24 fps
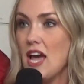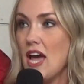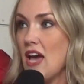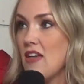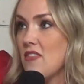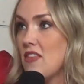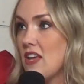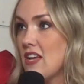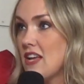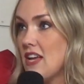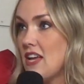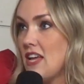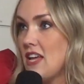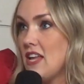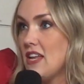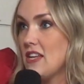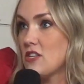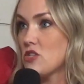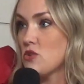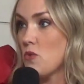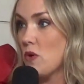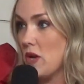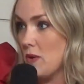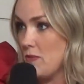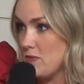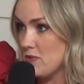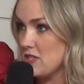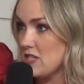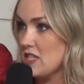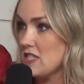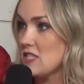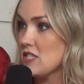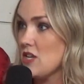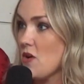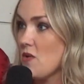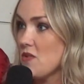And then
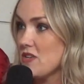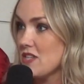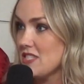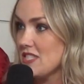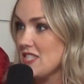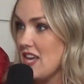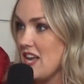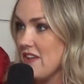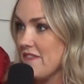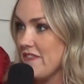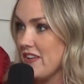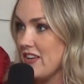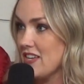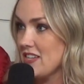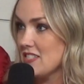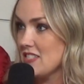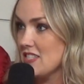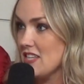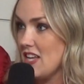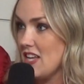20% is going to savings.